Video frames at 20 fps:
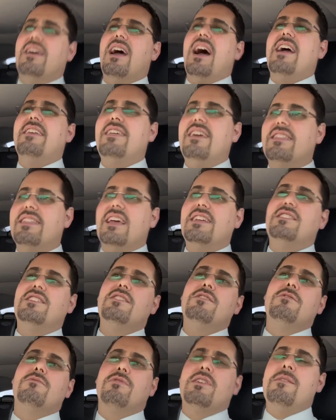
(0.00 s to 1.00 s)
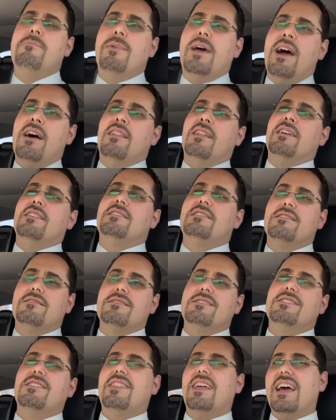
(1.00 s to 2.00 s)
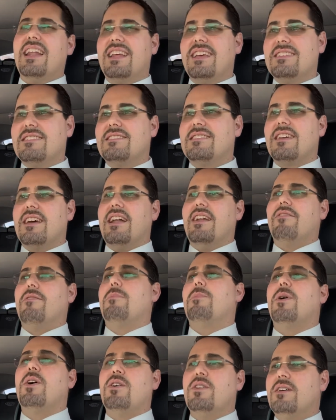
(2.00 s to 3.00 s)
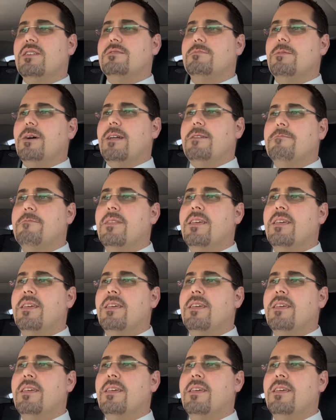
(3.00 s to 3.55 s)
I think they do rebalance, so that is kind of a bonus, but